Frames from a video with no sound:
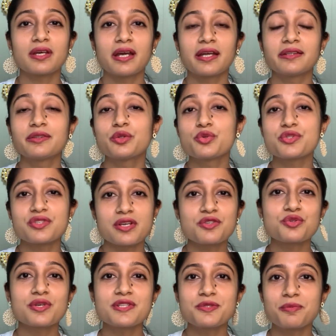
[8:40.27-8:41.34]
And those
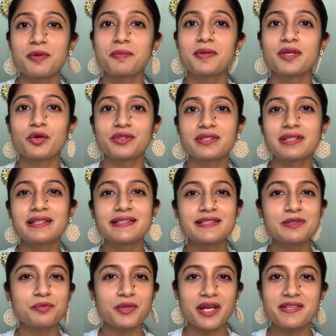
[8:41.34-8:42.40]
restaurants may be on the little
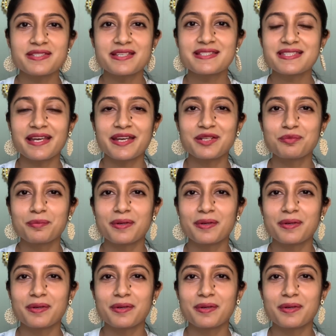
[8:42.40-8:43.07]
pricier side,